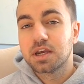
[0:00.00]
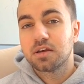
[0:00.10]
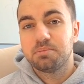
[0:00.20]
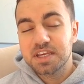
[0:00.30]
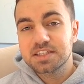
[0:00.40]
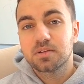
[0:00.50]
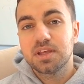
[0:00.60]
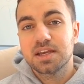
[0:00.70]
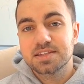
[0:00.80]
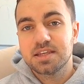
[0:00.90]
Basically,
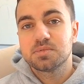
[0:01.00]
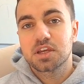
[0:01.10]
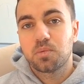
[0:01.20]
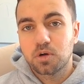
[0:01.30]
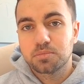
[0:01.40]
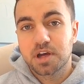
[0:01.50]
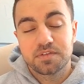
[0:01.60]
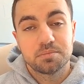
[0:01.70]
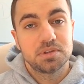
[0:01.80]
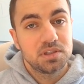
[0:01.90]
it seems like Warren
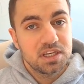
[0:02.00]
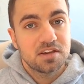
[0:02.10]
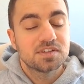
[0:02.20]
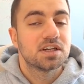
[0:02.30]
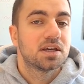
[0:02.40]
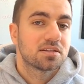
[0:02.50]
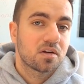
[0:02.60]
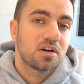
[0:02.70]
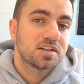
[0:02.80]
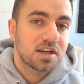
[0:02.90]
Buffett believes that
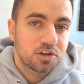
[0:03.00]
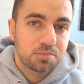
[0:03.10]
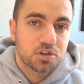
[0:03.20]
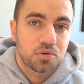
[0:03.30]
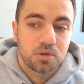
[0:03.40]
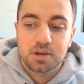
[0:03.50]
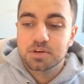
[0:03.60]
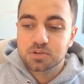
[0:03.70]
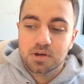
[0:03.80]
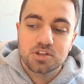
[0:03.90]
Occidental Petroleum
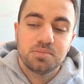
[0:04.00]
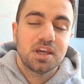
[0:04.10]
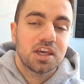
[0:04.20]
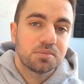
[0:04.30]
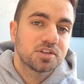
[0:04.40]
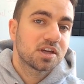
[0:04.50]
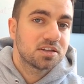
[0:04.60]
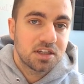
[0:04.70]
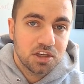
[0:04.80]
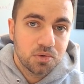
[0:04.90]
is going to be able to
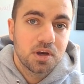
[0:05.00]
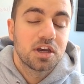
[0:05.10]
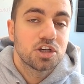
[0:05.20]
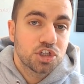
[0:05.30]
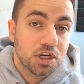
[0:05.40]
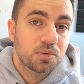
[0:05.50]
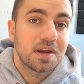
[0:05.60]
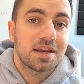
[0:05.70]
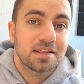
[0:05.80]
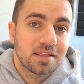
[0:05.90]
continue
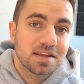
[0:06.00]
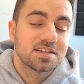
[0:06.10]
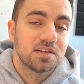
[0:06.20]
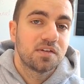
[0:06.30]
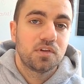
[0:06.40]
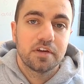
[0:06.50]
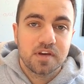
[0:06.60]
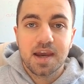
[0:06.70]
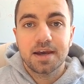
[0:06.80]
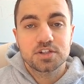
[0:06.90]
generating this level of
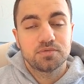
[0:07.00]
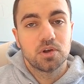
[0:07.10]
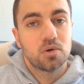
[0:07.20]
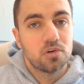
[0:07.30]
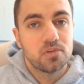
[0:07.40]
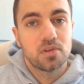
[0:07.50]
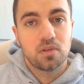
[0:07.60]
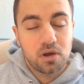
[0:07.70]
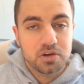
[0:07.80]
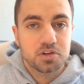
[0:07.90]
cash flow over the
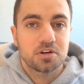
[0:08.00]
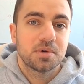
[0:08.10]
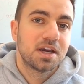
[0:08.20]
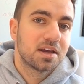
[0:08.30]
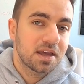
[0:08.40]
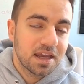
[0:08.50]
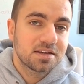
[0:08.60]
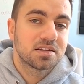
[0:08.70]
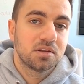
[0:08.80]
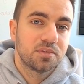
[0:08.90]
long term
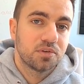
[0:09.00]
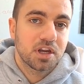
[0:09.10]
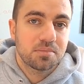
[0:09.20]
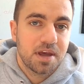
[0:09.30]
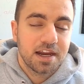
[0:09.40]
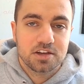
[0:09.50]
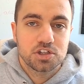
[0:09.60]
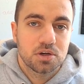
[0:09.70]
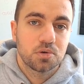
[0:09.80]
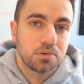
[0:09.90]
and delivering it back to
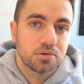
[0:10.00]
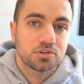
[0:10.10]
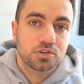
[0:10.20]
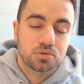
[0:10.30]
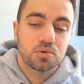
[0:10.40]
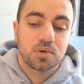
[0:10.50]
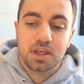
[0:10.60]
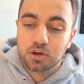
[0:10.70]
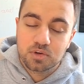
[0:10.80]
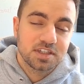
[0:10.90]
shareholders through
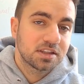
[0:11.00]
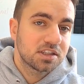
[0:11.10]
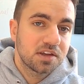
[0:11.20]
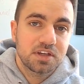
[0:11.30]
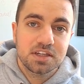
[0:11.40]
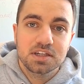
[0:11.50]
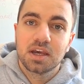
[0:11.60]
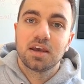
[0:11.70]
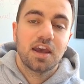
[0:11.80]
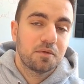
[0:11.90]
increasing the dividend
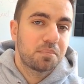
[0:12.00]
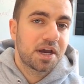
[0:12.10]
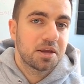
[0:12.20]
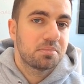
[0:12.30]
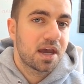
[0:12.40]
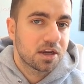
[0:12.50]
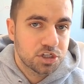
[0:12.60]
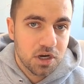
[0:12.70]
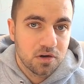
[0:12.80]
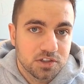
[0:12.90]
and buying back
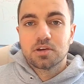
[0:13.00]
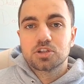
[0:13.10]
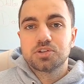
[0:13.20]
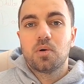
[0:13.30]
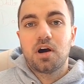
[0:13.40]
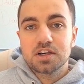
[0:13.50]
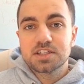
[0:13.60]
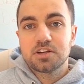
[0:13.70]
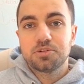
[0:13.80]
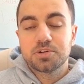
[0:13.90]
shares. So
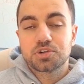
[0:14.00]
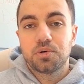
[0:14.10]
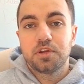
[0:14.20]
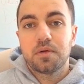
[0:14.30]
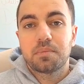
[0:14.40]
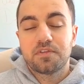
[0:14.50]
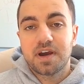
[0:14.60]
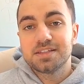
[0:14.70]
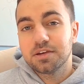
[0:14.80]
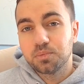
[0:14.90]
Occidental Petroleum
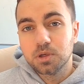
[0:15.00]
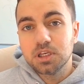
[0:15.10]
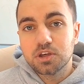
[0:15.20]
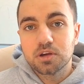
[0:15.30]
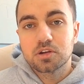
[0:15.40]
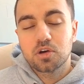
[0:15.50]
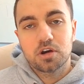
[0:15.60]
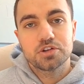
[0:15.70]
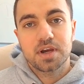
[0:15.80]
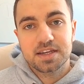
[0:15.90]
provides a really good
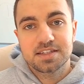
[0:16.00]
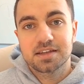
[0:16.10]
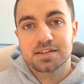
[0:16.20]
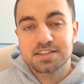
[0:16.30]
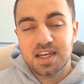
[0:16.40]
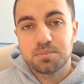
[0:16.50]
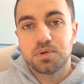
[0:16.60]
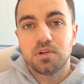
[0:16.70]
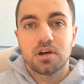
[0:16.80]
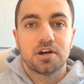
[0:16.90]
contrasting
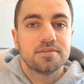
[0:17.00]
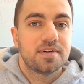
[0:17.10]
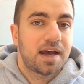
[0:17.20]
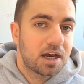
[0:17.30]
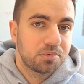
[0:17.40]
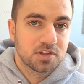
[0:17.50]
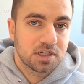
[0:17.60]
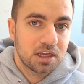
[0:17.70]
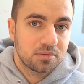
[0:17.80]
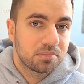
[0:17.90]
example of Apple
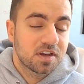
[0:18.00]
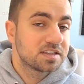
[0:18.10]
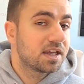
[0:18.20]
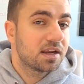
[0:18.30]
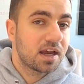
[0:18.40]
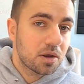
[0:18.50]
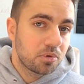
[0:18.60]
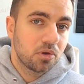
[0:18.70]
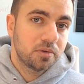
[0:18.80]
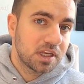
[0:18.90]
today, because again,
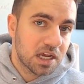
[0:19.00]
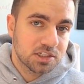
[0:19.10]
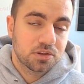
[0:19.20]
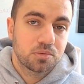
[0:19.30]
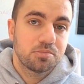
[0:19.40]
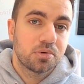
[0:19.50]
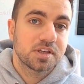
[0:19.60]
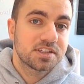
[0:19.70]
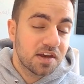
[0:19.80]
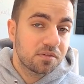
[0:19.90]
Apple only has a
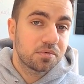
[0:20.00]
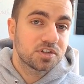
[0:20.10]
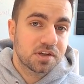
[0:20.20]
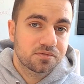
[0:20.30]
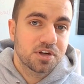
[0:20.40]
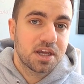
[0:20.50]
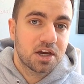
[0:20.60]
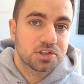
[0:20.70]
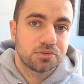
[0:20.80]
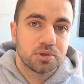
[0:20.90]
3.7% free
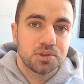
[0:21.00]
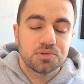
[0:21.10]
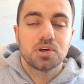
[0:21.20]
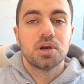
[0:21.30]
cash flow yield,